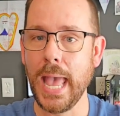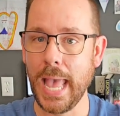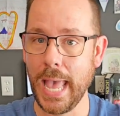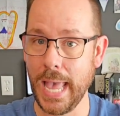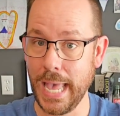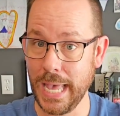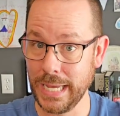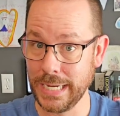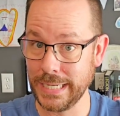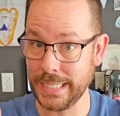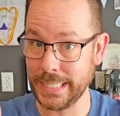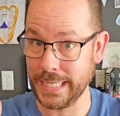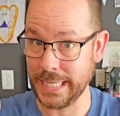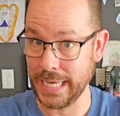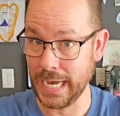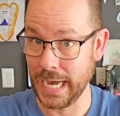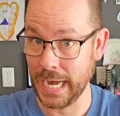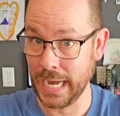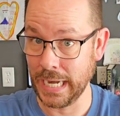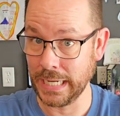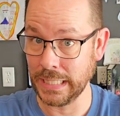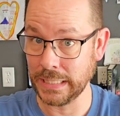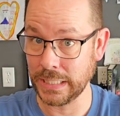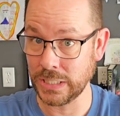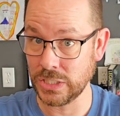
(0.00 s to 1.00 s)
and the
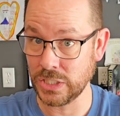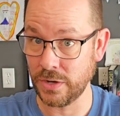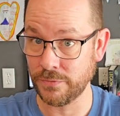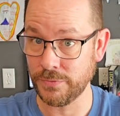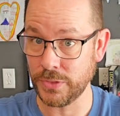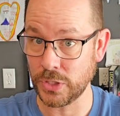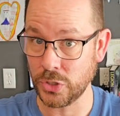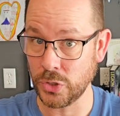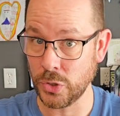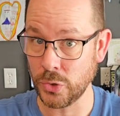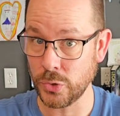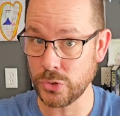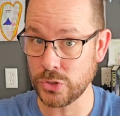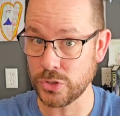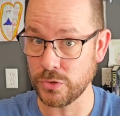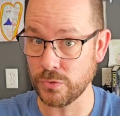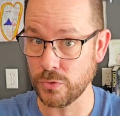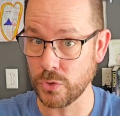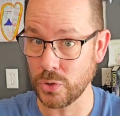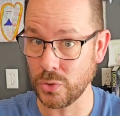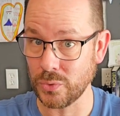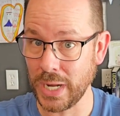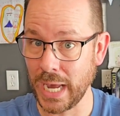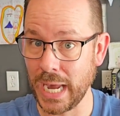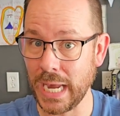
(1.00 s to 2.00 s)
island off the coast of
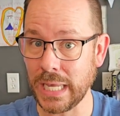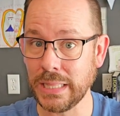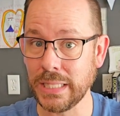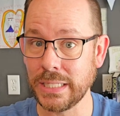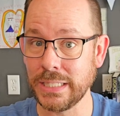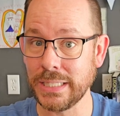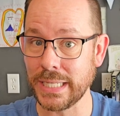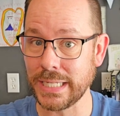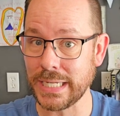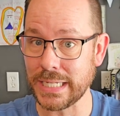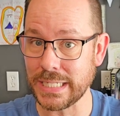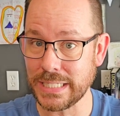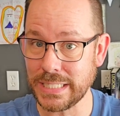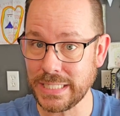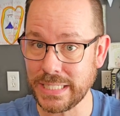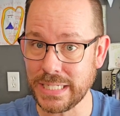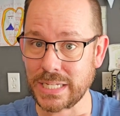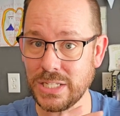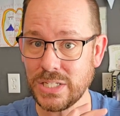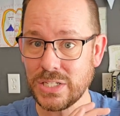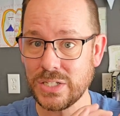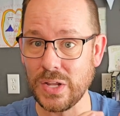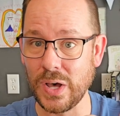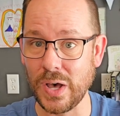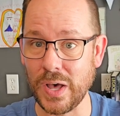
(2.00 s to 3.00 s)
Rhode Island that it
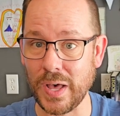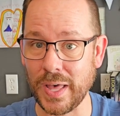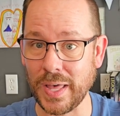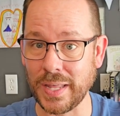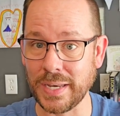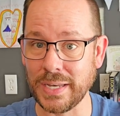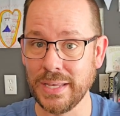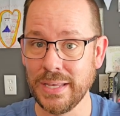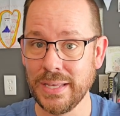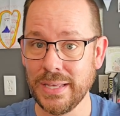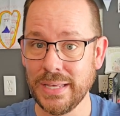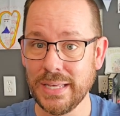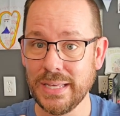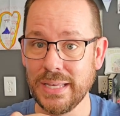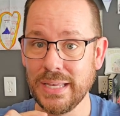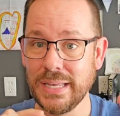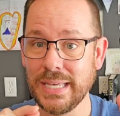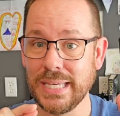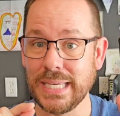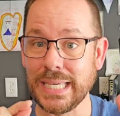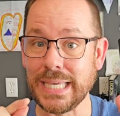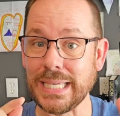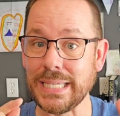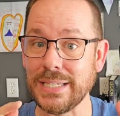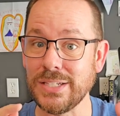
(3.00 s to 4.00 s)
sits on,
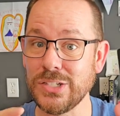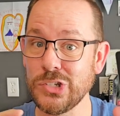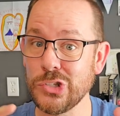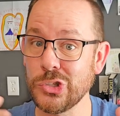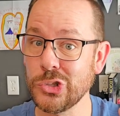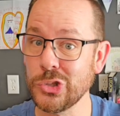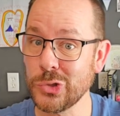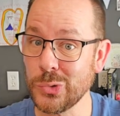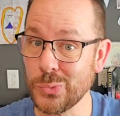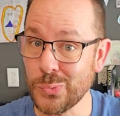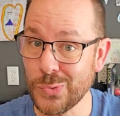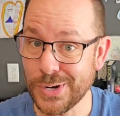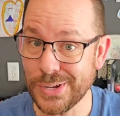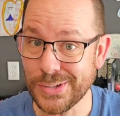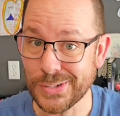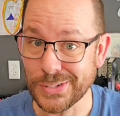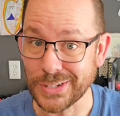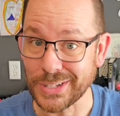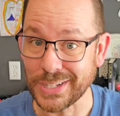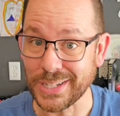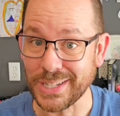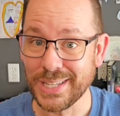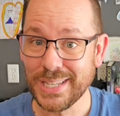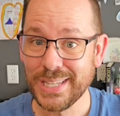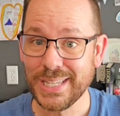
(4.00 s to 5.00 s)
he's
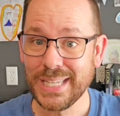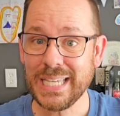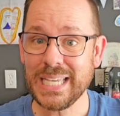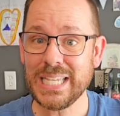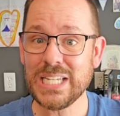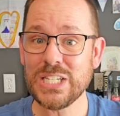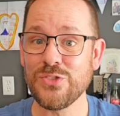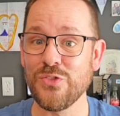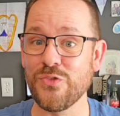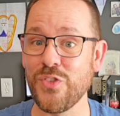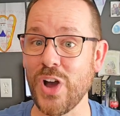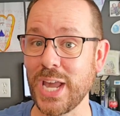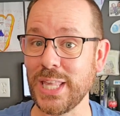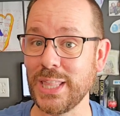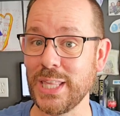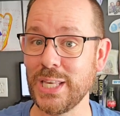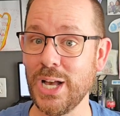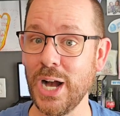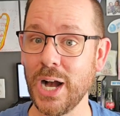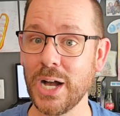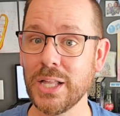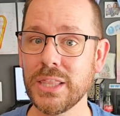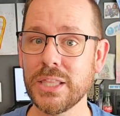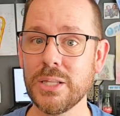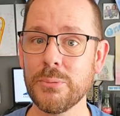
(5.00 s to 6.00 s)
thrilled. He's finally
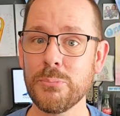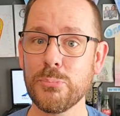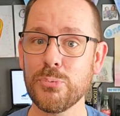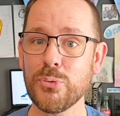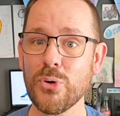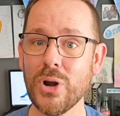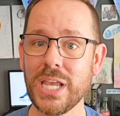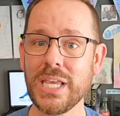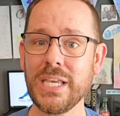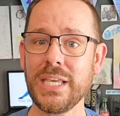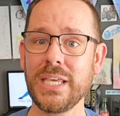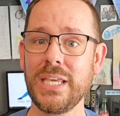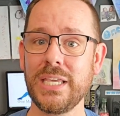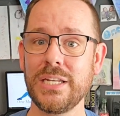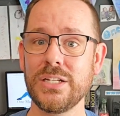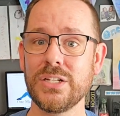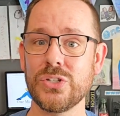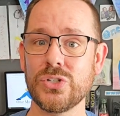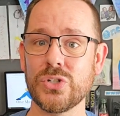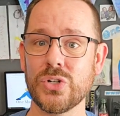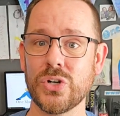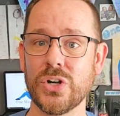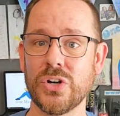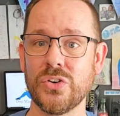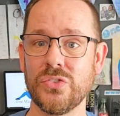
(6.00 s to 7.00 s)
gotten the break he
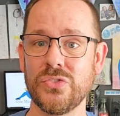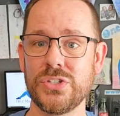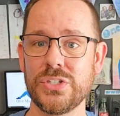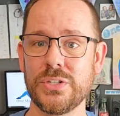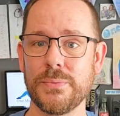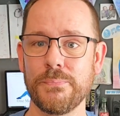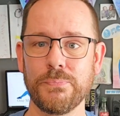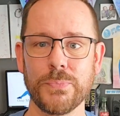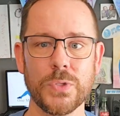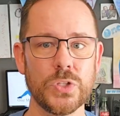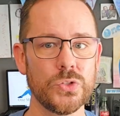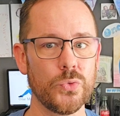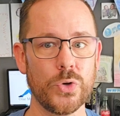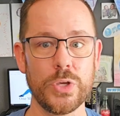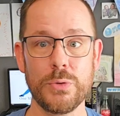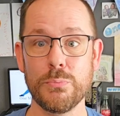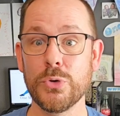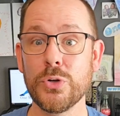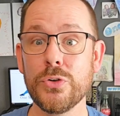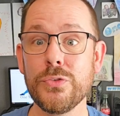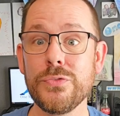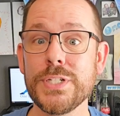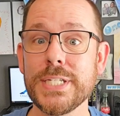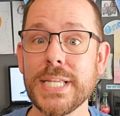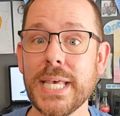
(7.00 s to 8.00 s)
deserves. So he
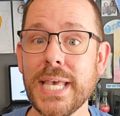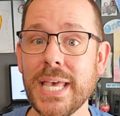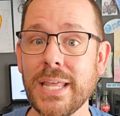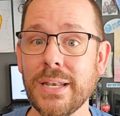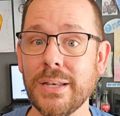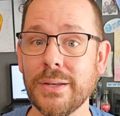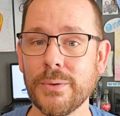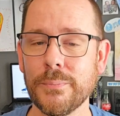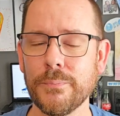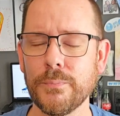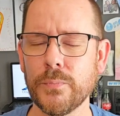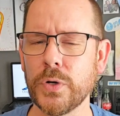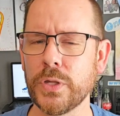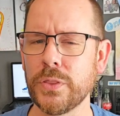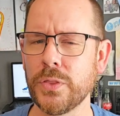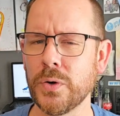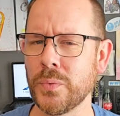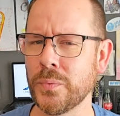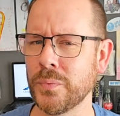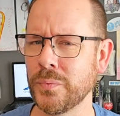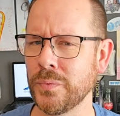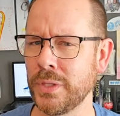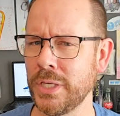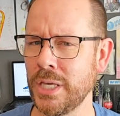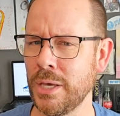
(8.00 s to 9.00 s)
moves in with
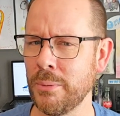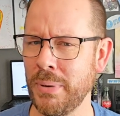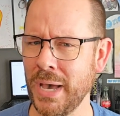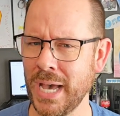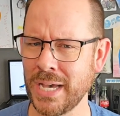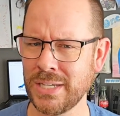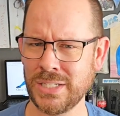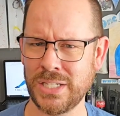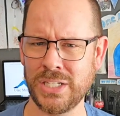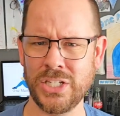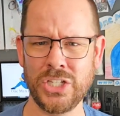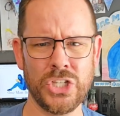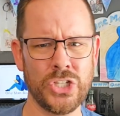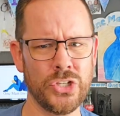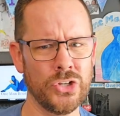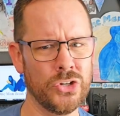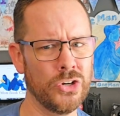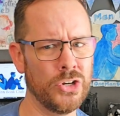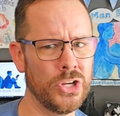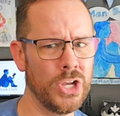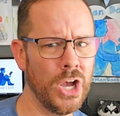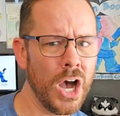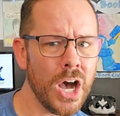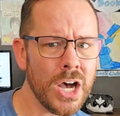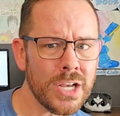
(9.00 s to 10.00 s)
only a passing
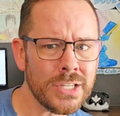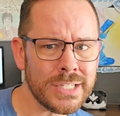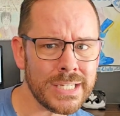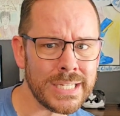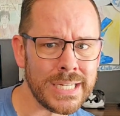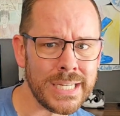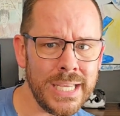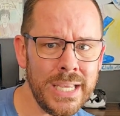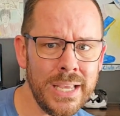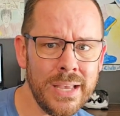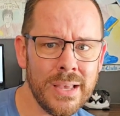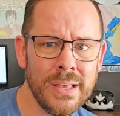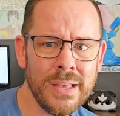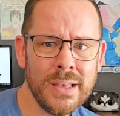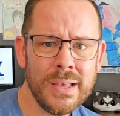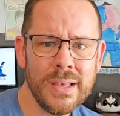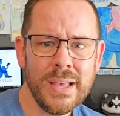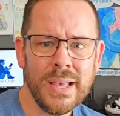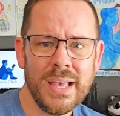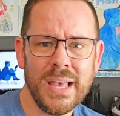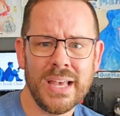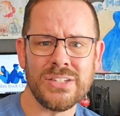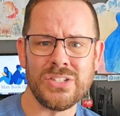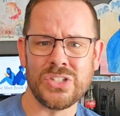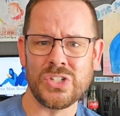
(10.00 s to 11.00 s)
curiosity
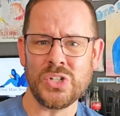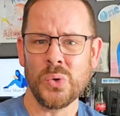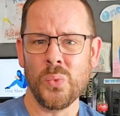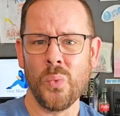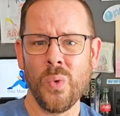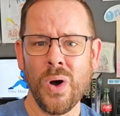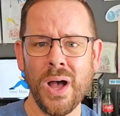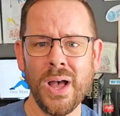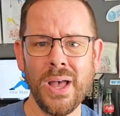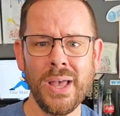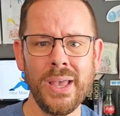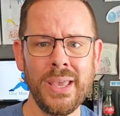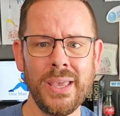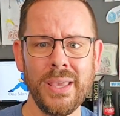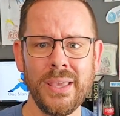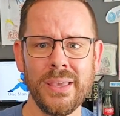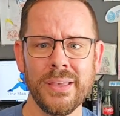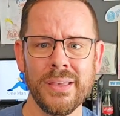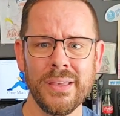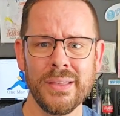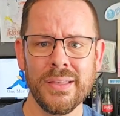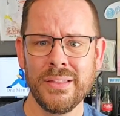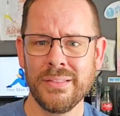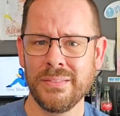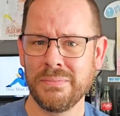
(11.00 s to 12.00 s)
as to
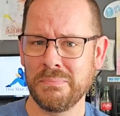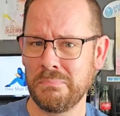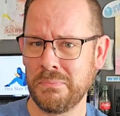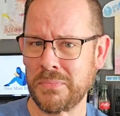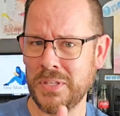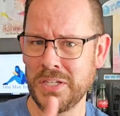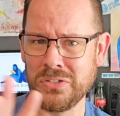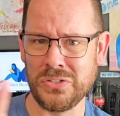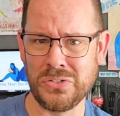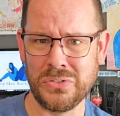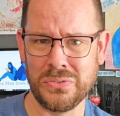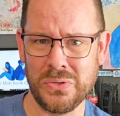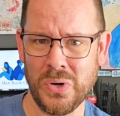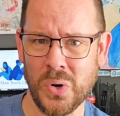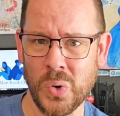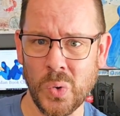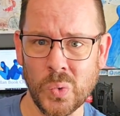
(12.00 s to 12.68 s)
why this